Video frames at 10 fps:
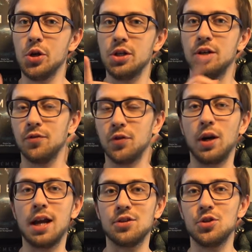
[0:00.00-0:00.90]
didn't
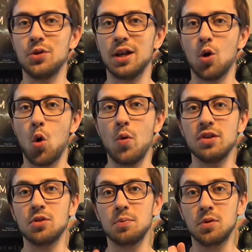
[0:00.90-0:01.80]
forget, you can
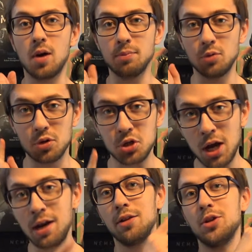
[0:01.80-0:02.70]
always subscribe to the channel.